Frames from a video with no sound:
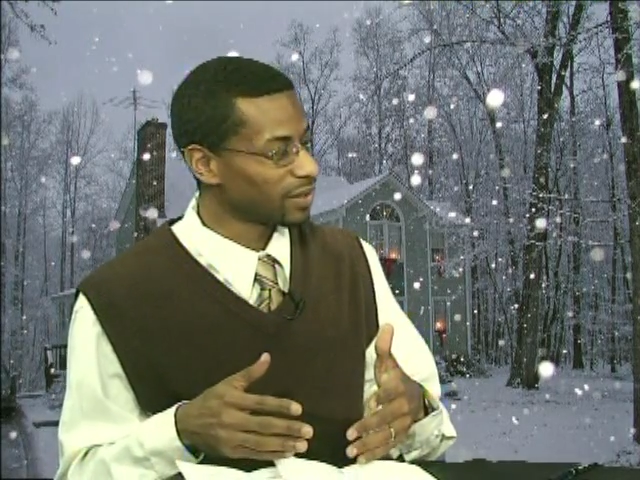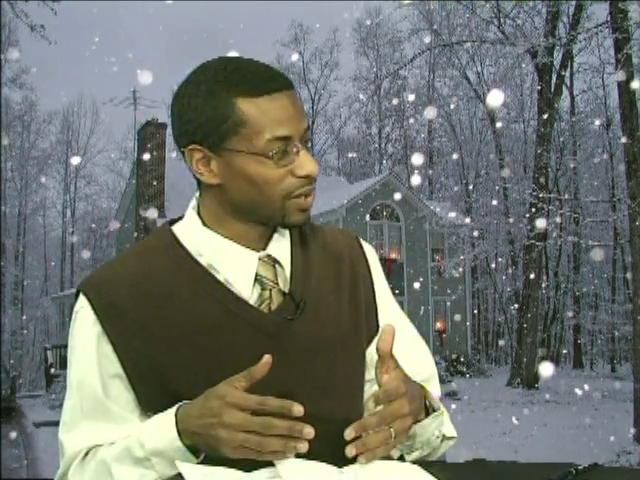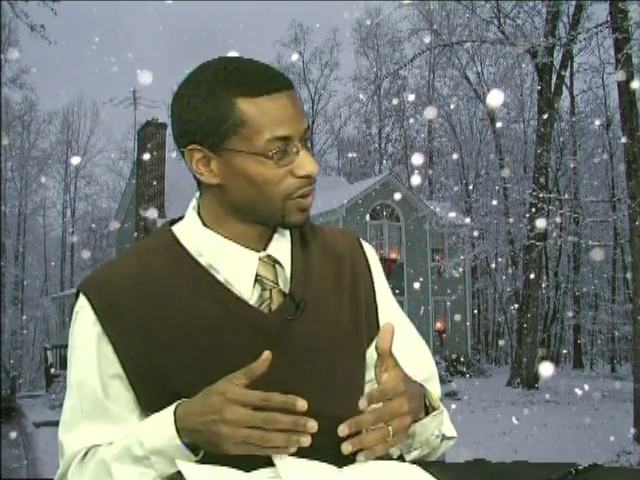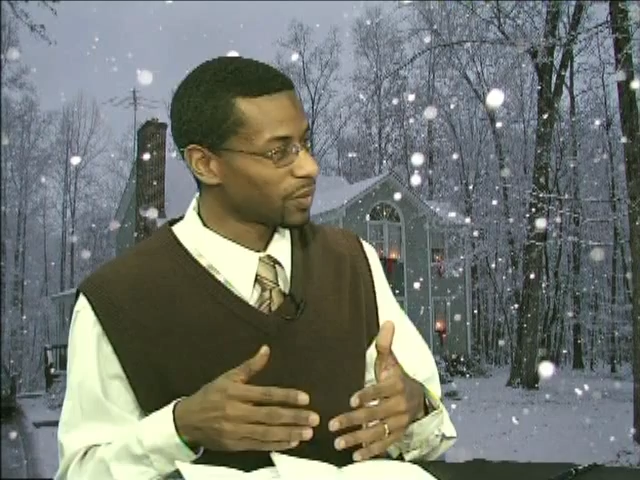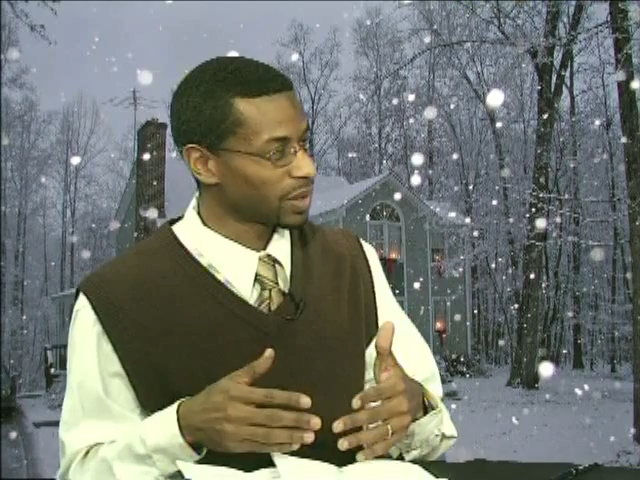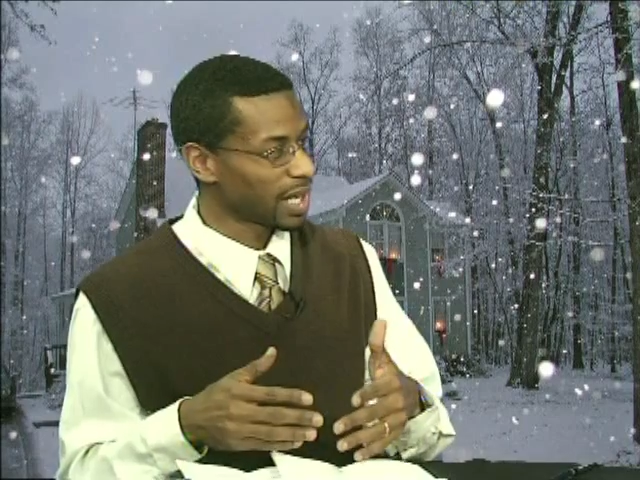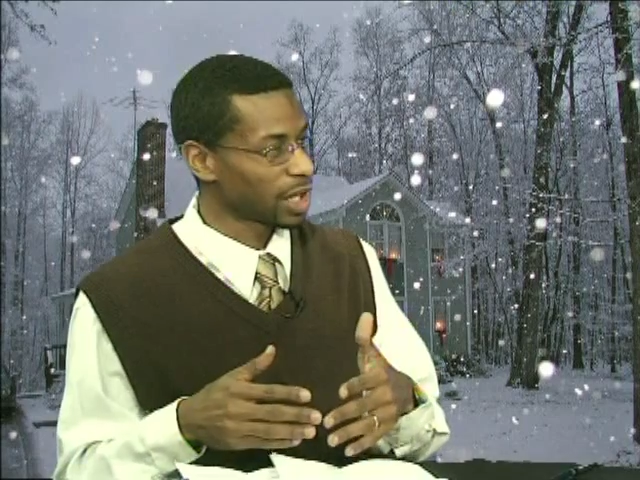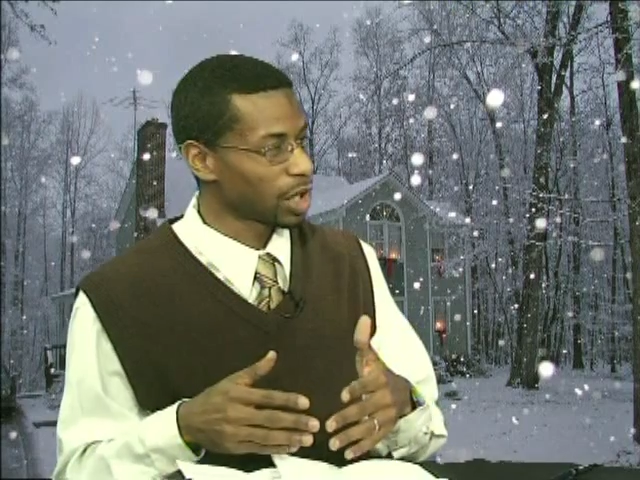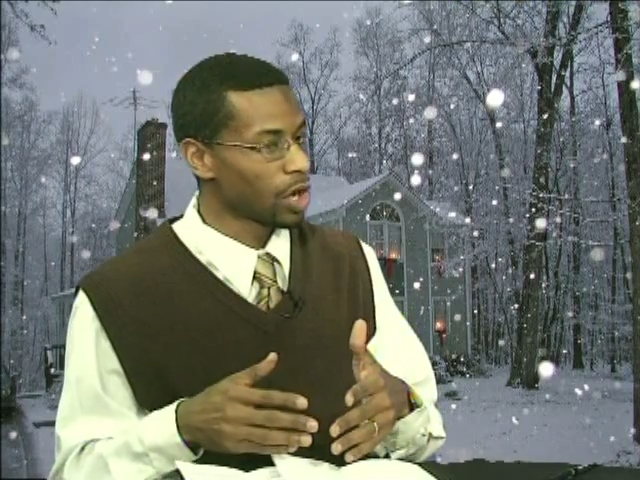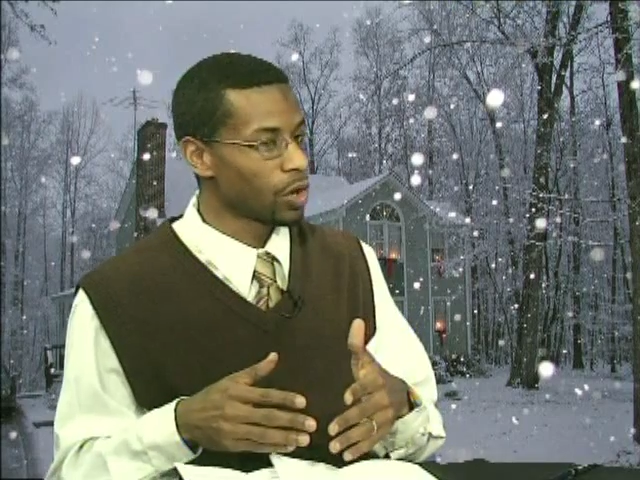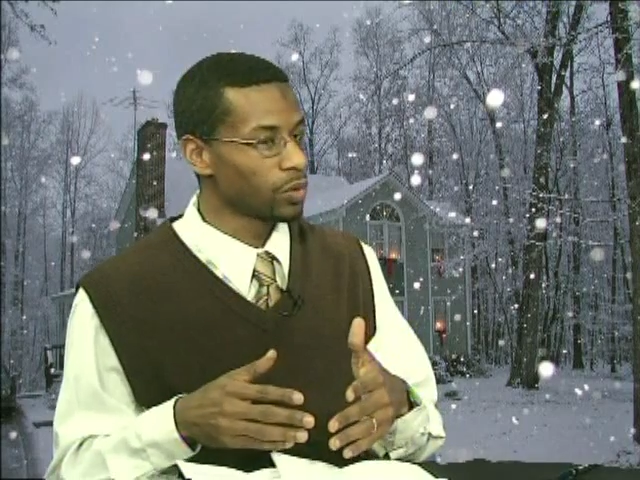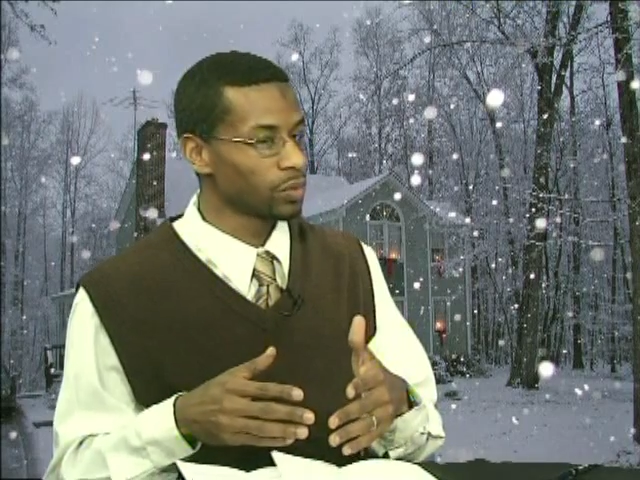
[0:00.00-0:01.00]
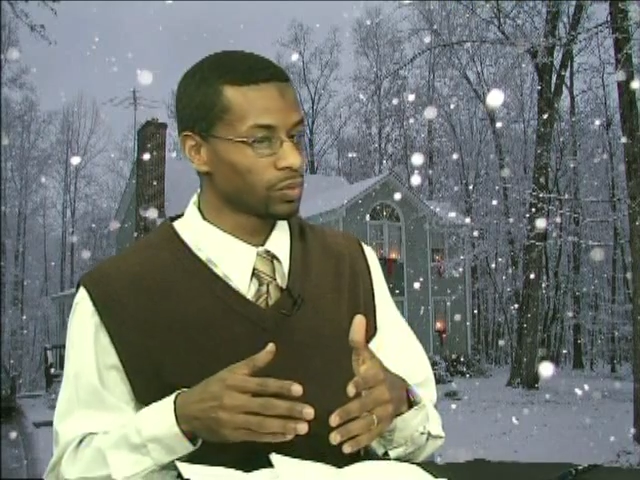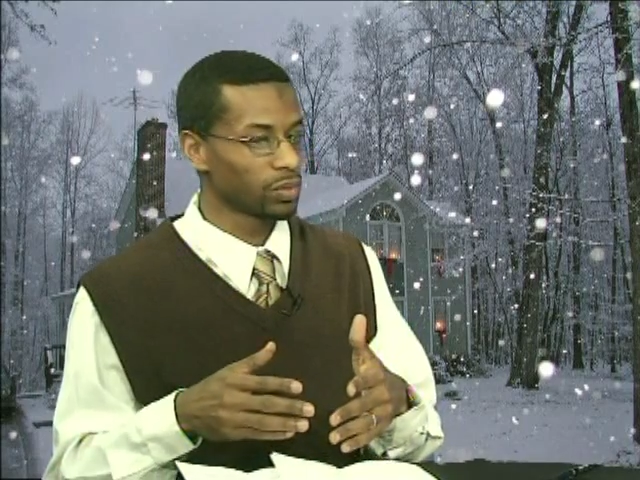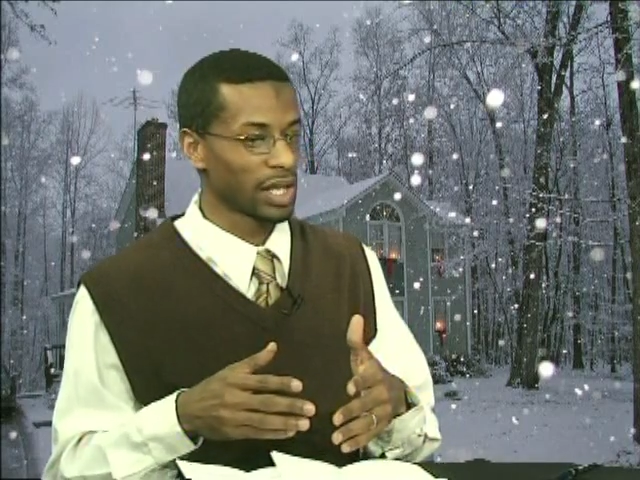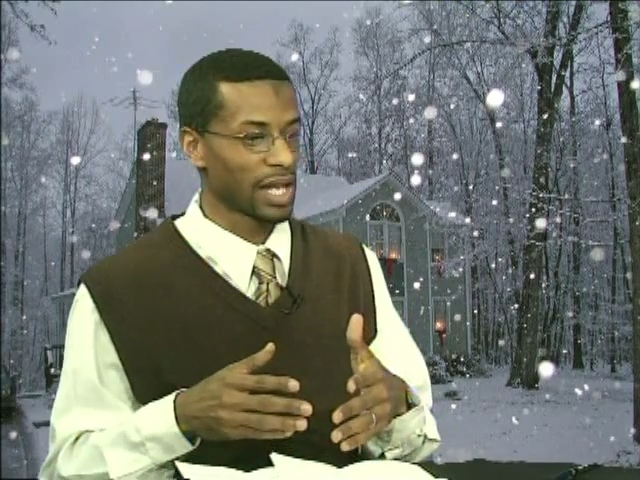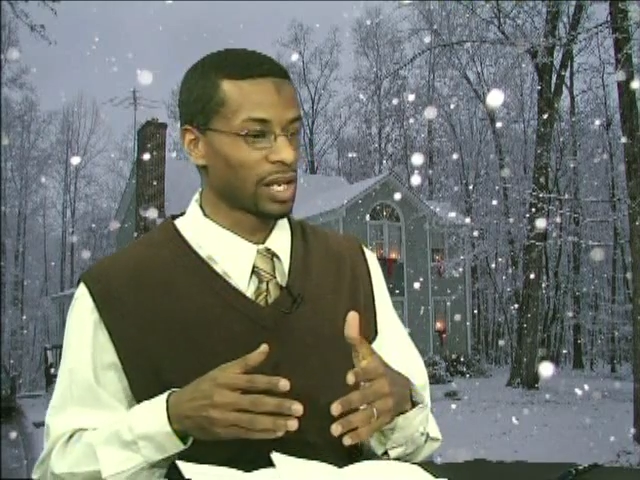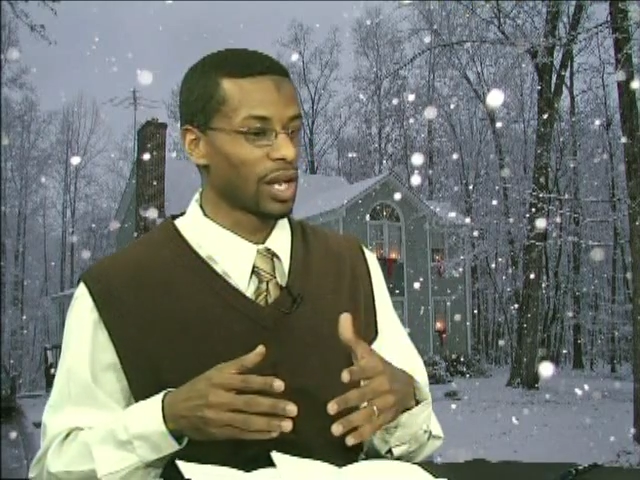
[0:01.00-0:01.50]
let
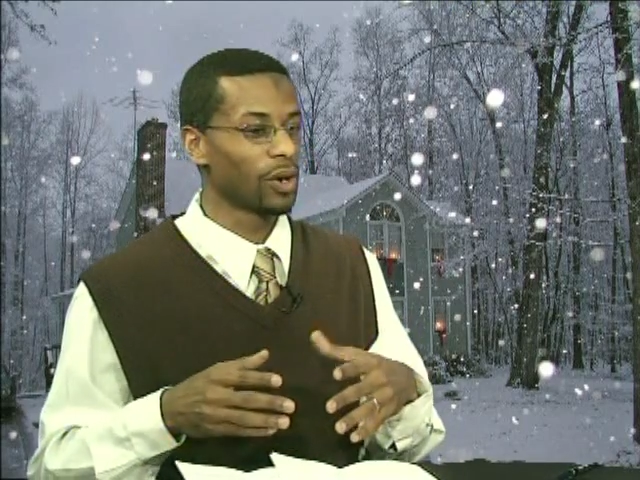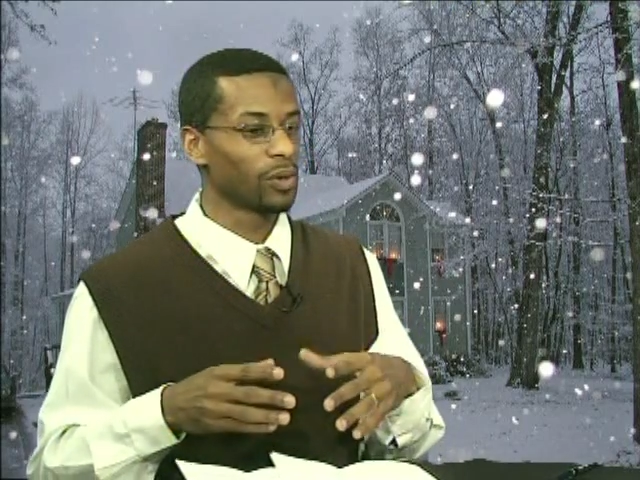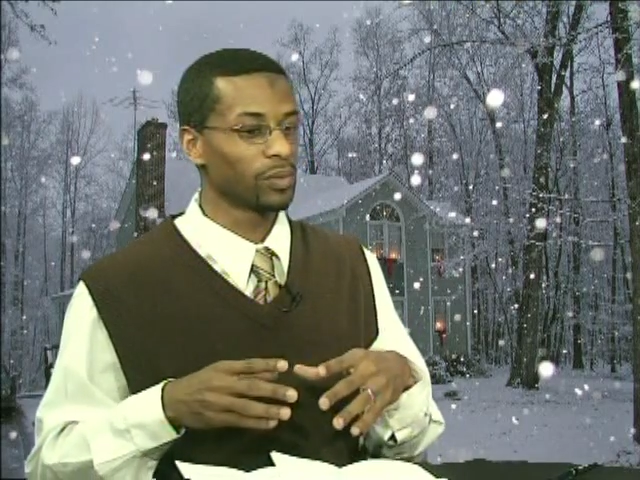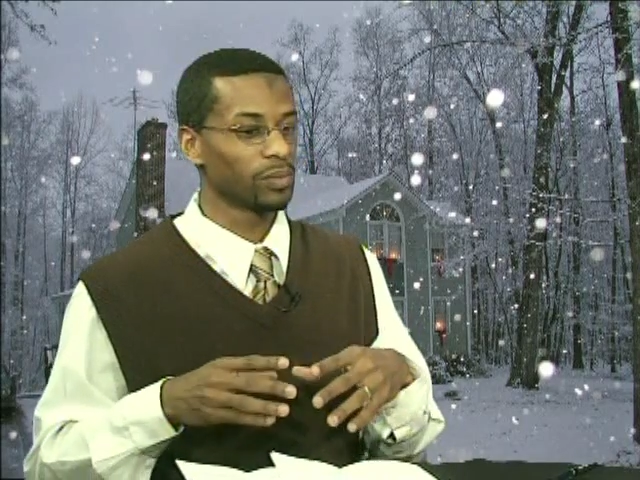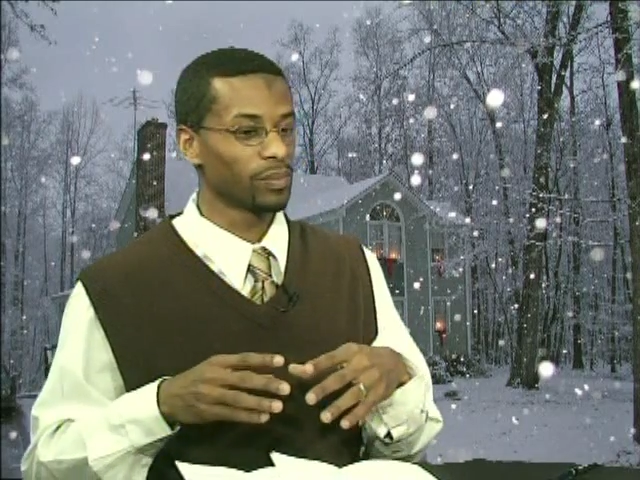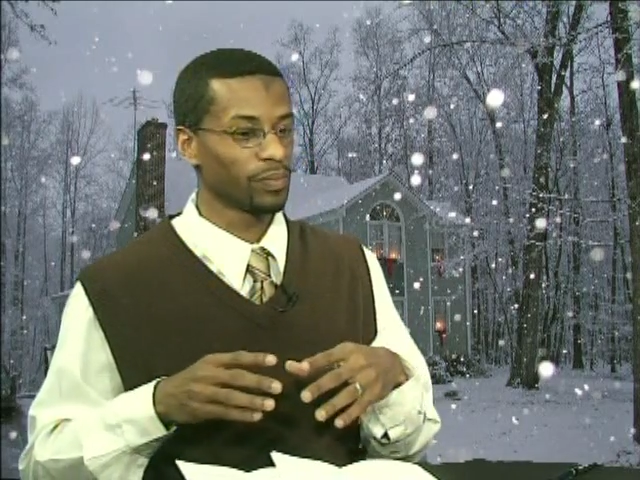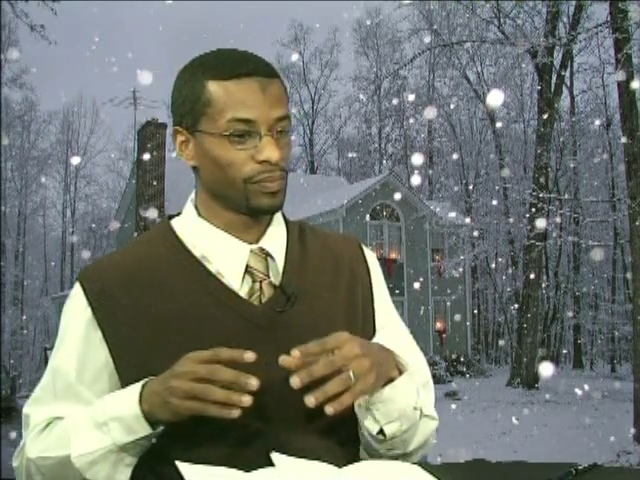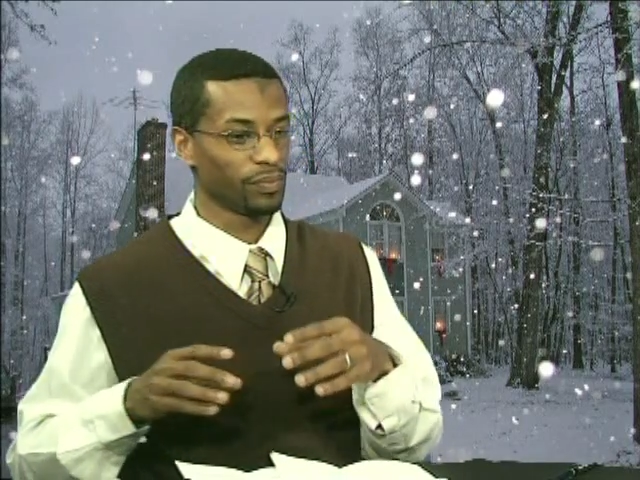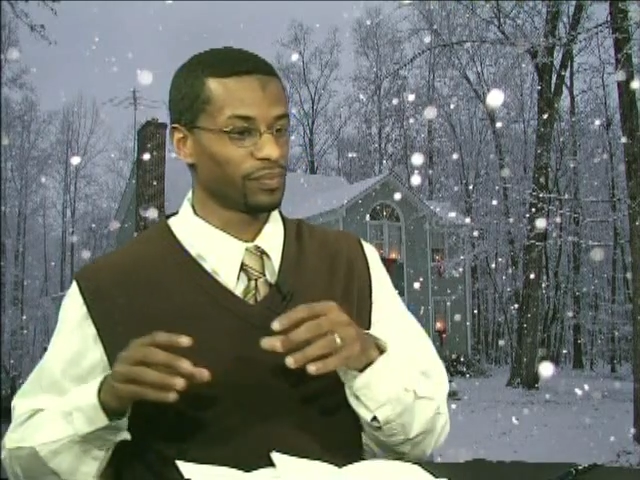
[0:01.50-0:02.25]
alone